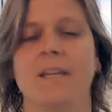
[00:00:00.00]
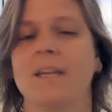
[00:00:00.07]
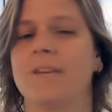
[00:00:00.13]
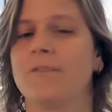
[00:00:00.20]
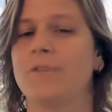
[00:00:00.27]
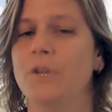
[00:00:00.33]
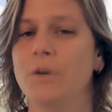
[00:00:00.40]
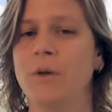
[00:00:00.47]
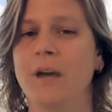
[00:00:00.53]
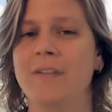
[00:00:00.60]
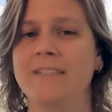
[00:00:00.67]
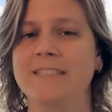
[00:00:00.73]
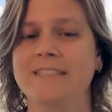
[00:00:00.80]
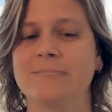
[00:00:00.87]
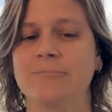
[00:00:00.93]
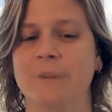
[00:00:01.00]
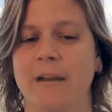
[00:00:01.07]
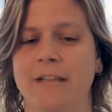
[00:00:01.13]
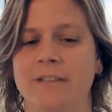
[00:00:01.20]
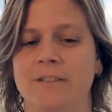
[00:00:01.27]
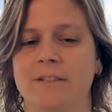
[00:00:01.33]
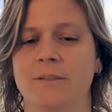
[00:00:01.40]
If you have a
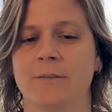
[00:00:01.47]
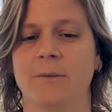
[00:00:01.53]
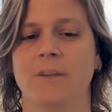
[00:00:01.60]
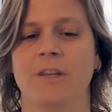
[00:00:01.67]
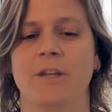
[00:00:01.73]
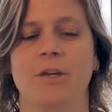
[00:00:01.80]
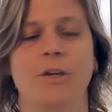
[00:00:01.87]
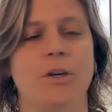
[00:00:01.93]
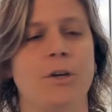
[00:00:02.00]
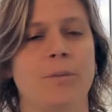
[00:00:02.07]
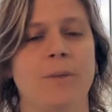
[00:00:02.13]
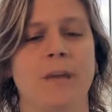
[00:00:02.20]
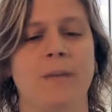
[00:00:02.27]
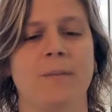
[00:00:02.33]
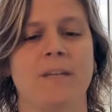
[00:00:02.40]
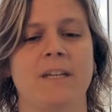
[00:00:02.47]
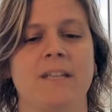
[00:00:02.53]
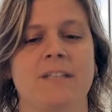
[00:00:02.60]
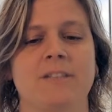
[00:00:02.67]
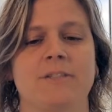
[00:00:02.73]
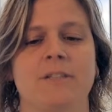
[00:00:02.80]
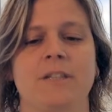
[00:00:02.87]
renter with a good payment
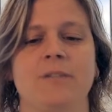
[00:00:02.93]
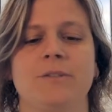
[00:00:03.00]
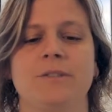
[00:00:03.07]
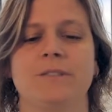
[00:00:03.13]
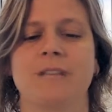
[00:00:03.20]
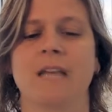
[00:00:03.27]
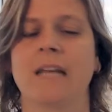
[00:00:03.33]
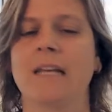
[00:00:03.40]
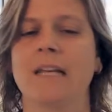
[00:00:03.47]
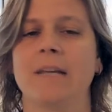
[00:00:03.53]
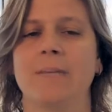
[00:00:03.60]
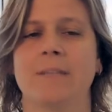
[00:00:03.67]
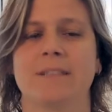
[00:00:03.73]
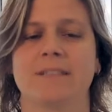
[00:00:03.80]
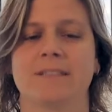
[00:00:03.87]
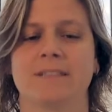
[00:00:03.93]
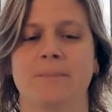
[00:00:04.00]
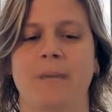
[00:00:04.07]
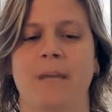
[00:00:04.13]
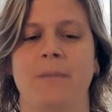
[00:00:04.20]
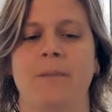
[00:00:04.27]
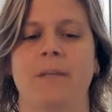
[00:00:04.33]
history who suddenly misses a
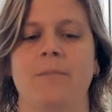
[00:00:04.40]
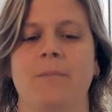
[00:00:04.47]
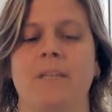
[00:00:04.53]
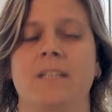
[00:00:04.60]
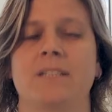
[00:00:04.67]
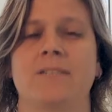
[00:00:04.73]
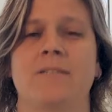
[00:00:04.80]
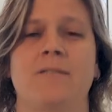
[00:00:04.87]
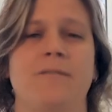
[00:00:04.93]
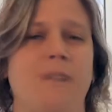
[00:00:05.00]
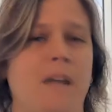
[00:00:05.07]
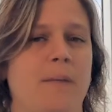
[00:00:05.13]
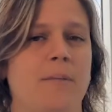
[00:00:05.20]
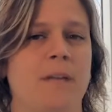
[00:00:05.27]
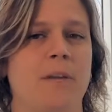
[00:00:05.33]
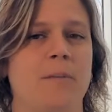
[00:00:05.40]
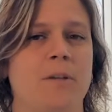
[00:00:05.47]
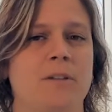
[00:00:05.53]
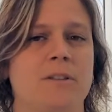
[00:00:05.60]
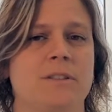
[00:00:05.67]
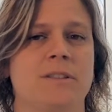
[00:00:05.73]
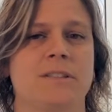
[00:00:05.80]
payment because of a family
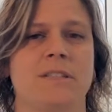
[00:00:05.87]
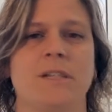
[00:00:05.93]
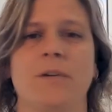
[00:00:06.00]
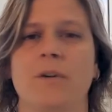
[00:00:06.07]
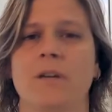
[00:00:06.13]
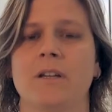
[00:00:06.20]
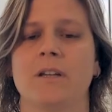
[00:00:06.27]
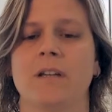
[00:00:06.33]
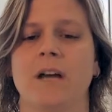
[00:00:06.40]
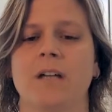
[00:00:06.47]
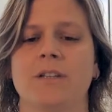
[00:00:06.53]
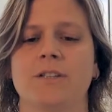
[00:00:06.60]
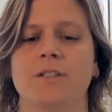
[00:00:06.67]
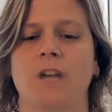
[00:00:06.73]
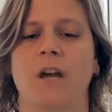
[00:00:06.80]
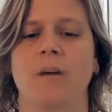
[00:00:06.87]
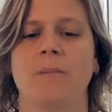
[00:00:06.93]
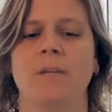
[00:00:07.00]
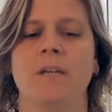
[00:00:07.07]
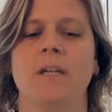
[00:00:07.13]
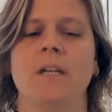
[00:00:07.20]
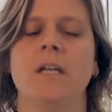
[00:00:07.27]
emergency or a lost job,
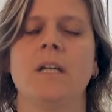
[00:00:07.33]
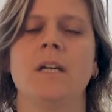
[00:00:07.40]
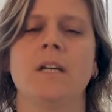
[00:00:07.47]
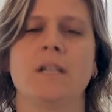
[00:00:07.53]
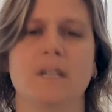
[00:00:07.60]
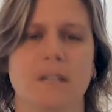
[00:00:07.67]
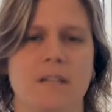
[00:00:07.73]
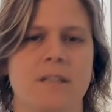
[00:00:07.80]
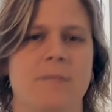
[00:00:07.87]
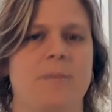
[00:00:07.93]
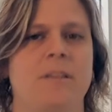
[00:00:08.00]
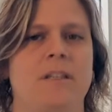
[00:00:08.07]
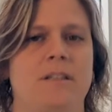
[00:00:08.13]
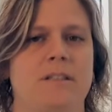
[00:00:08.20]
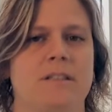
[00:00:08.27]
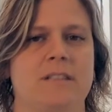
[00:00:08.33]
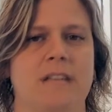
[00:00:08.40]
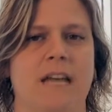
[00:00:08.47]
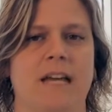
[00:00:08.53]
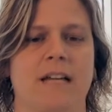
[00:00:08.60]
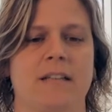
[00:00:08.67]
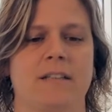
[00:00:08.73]
cut them a little
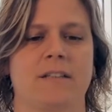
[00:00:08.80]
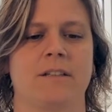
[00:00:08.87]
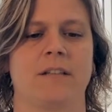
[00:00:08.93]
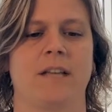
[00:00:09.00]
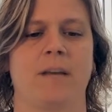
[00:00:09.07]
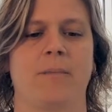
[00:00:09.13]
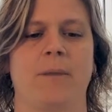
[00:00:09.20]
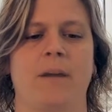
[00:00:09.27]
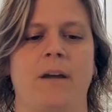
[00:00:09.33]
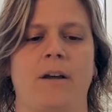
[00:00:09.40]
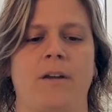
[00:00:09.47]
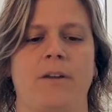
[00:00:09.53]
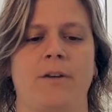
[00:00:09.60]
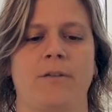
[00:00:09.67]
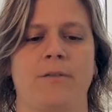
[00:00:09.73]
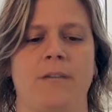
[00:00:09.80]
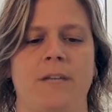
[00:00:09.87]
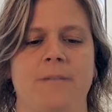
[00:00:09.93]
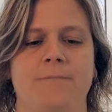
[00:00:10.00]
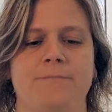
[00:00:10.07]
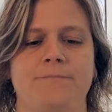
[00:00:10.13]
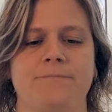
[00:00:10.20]
slack until they get back on their feet.
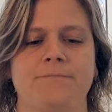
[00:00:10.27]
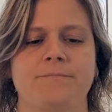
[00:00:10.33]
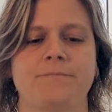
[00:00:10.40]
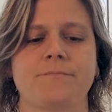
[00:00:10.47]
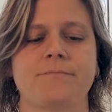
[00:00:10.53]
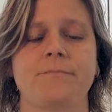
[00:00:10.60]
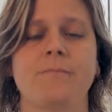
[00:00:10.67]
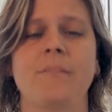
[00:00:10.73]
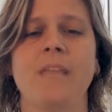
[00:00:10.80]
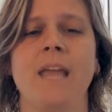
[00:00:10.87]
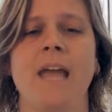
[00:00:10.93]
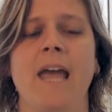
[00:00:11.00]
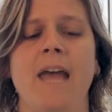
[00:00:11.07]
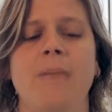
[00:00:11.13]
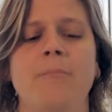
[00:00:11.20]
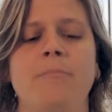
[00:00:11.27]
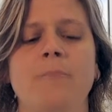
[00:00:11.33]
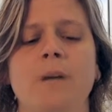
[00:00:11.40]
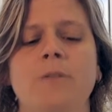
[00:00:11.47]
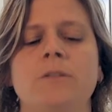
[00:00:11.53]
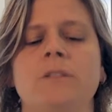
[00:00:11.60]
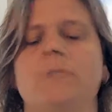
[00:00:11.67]
And
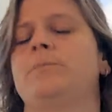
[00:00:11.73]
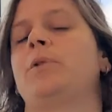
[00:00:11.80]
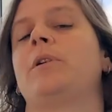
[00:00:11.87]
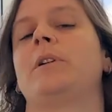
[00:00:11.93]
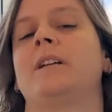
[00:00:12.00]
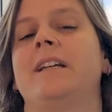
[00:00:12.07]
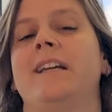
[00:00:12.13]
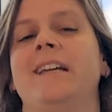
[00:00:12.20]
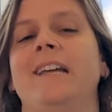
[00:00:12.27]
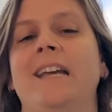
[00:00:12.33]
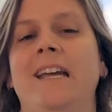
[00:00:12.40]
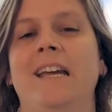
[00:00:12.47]
most importantly,